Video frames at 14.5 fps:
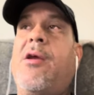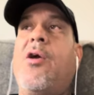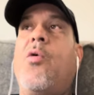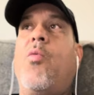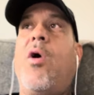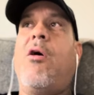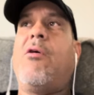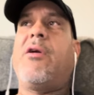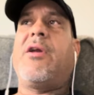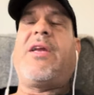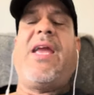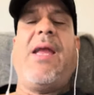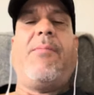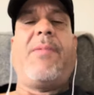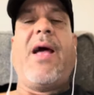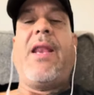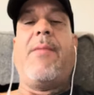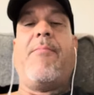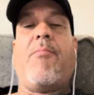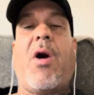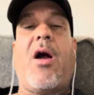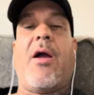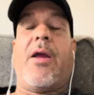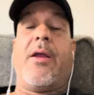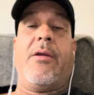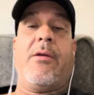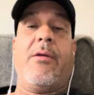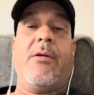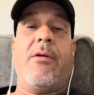well, keep that in
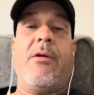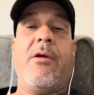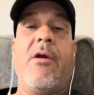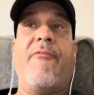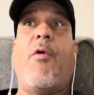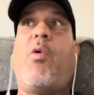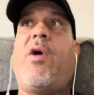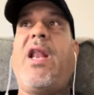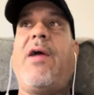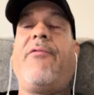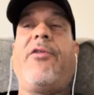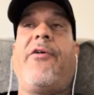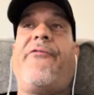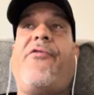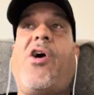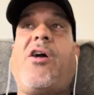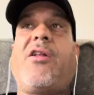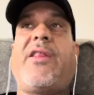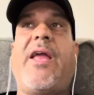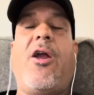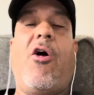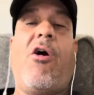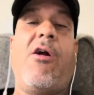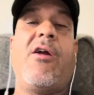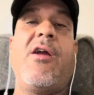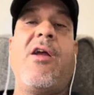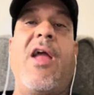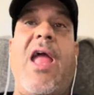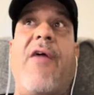mind. For whatever the fuck they are
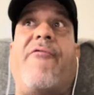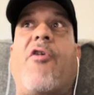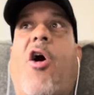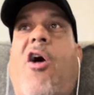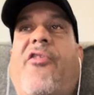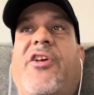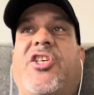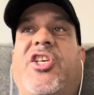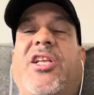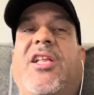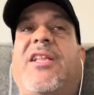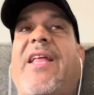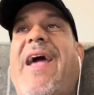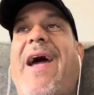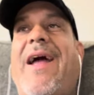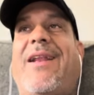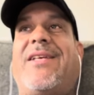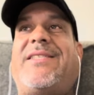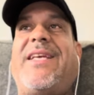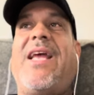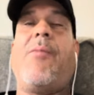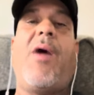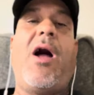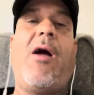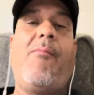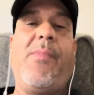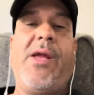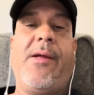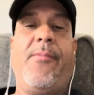and for all the shit that they had to say about
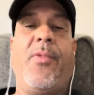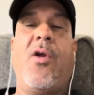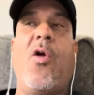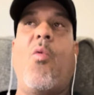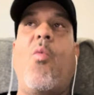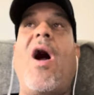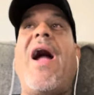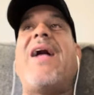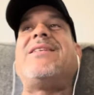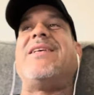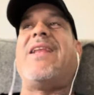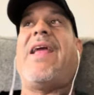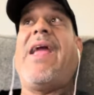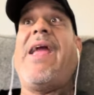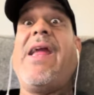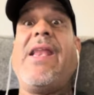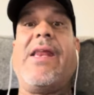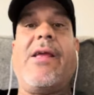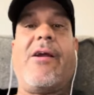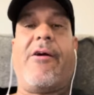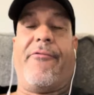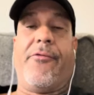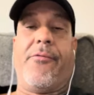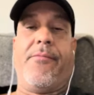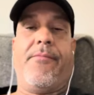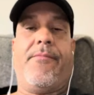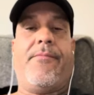me, why hasn't any of them?